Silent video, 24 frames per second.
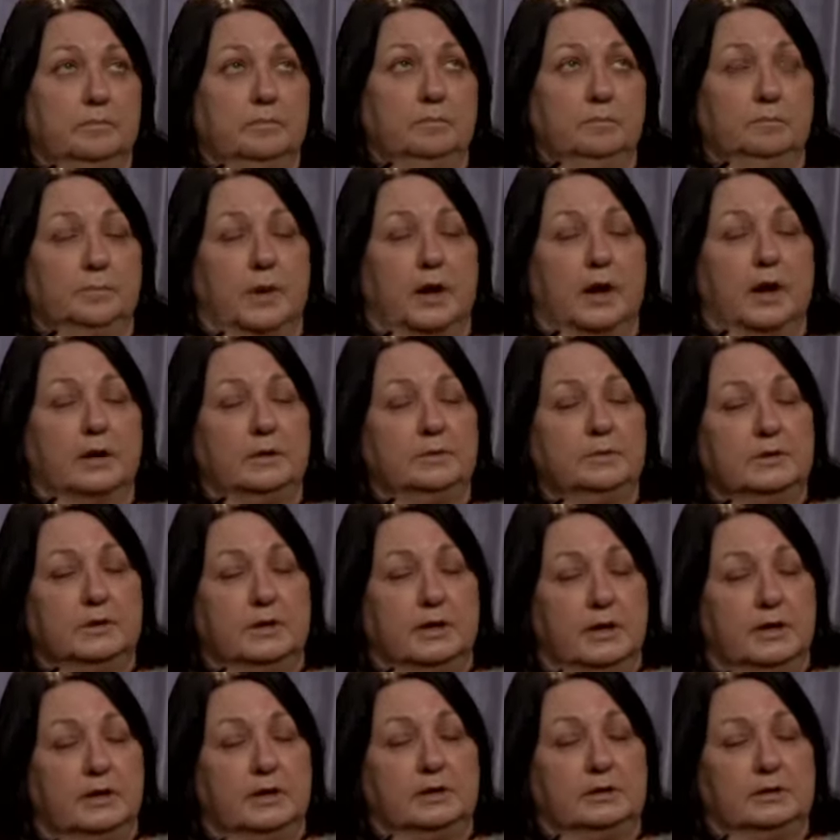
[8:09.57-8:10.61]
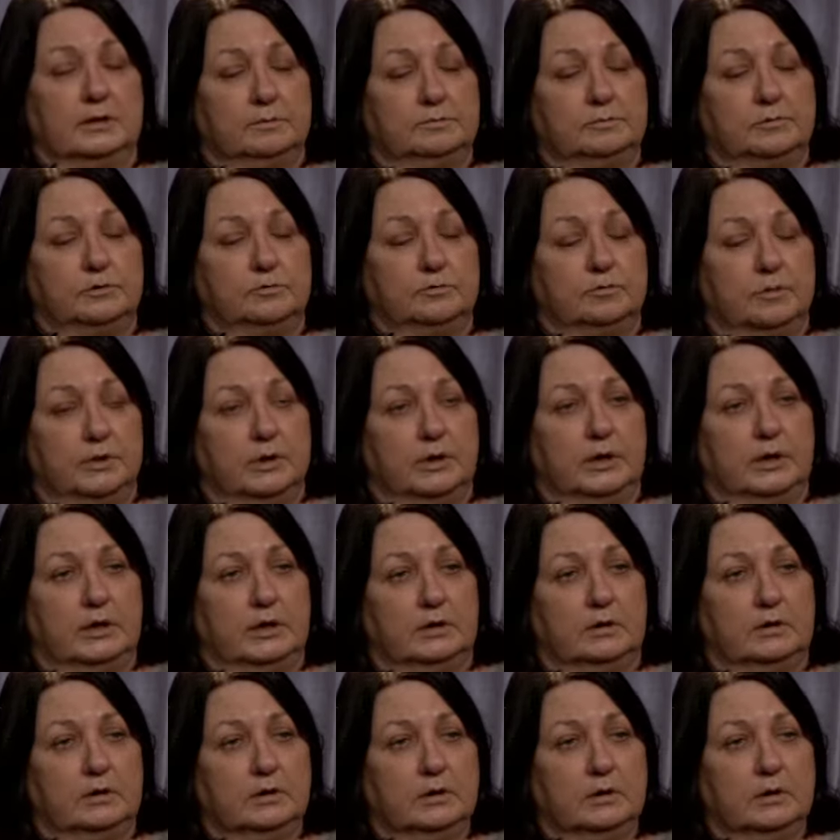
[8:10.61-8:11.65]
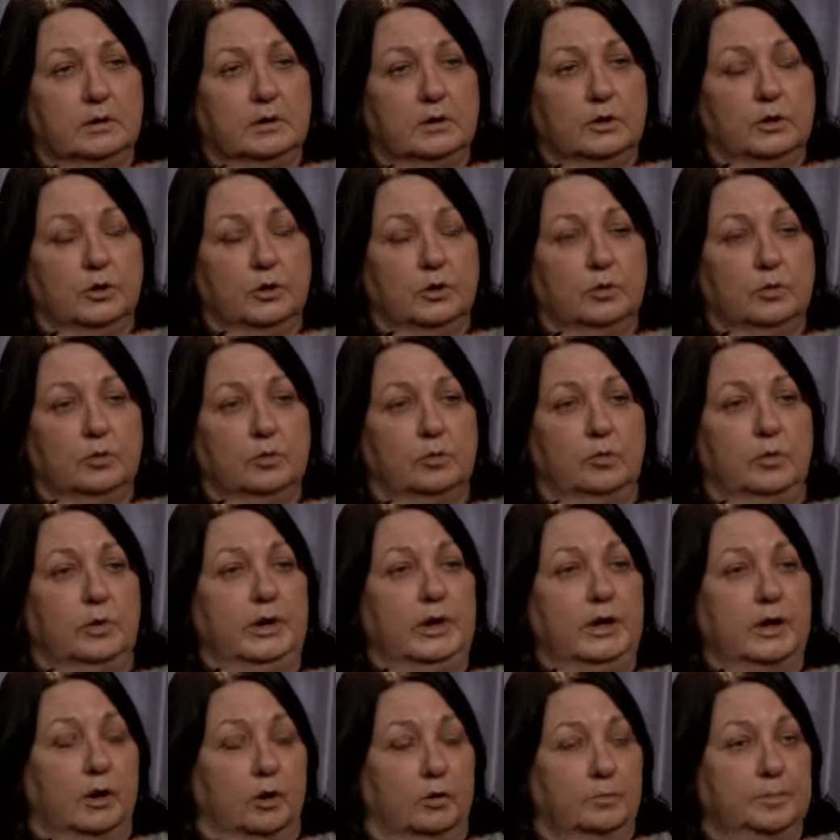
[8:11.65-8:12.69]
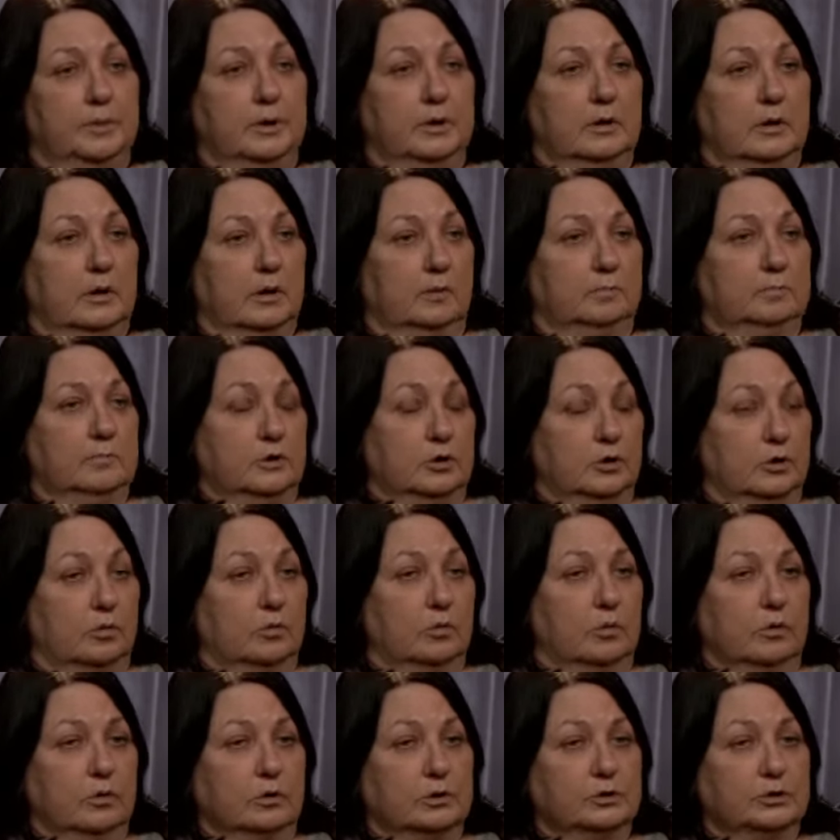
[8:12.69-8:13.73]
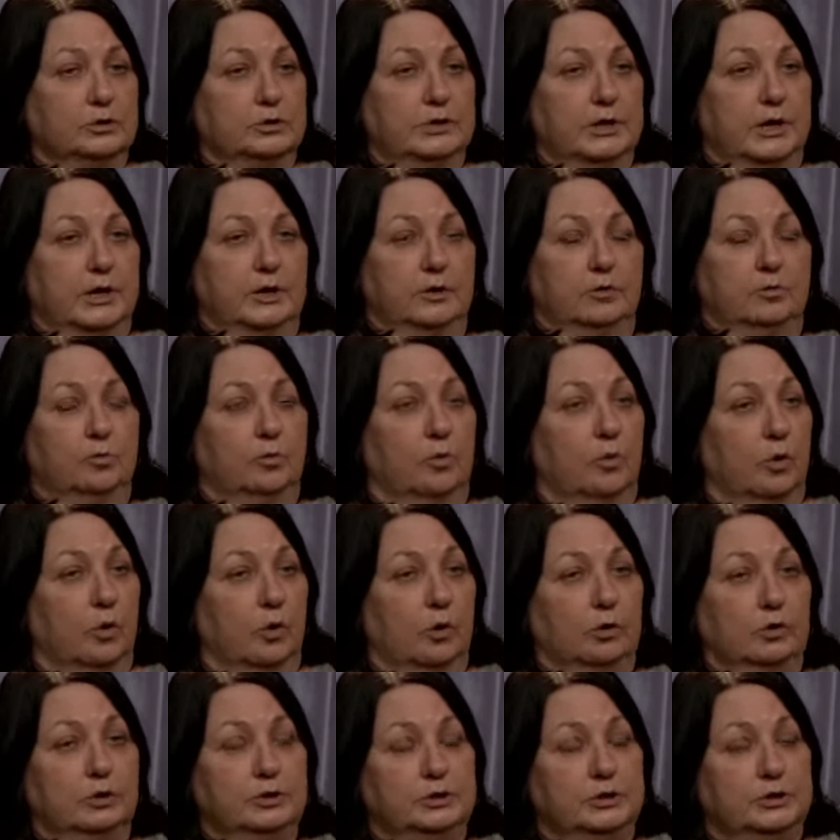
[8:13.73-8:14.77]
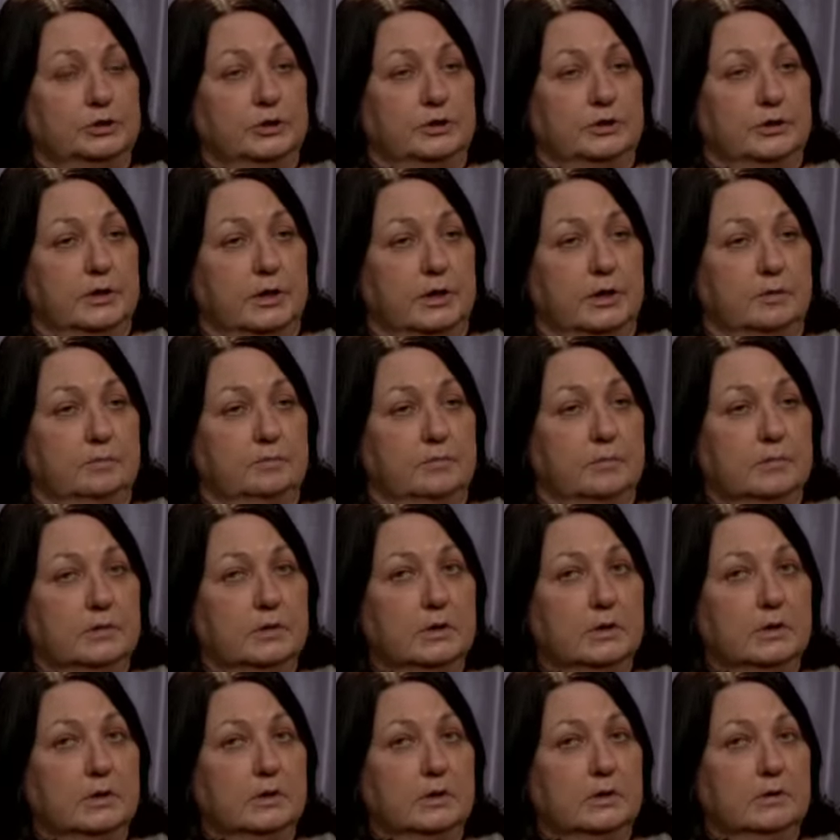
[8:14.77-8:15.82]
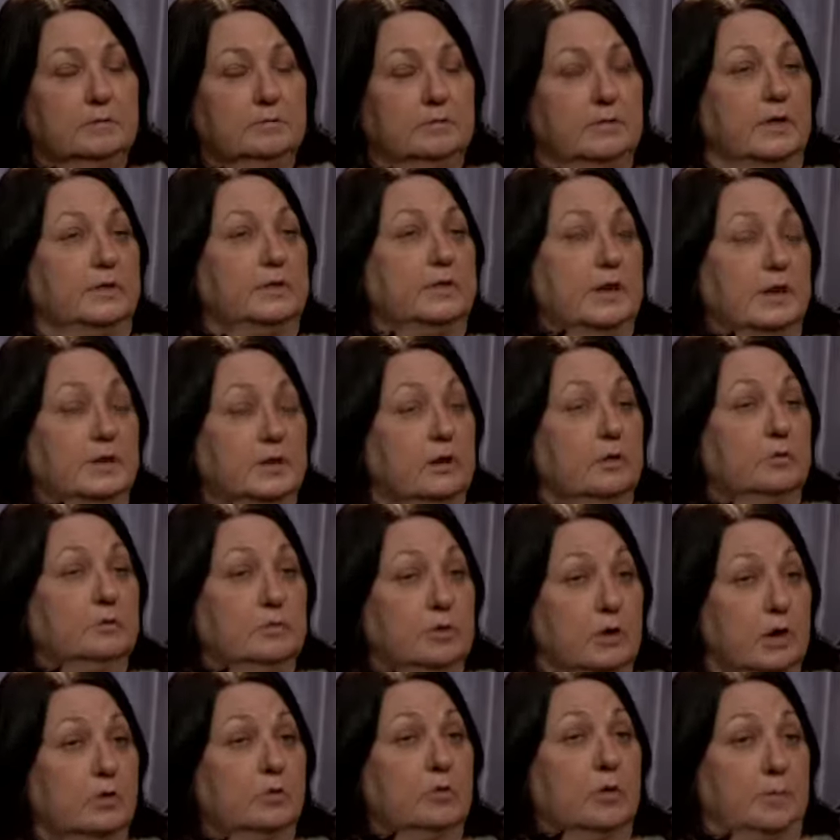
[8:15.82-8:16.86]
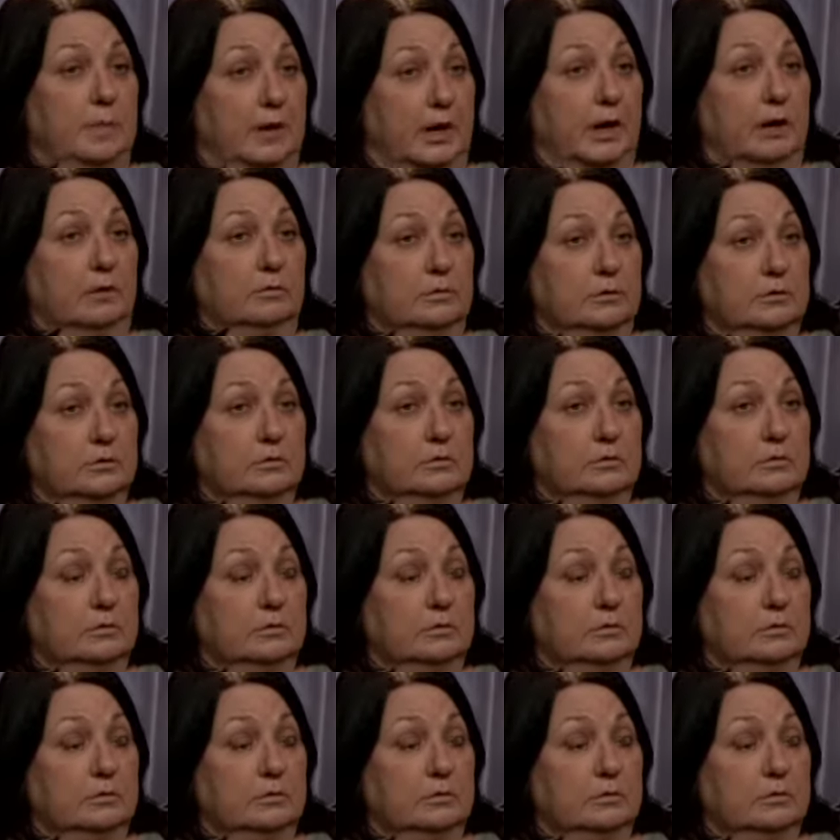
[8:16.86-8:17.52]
by getting them to read, we open up doors and worlds to them that they don't know about.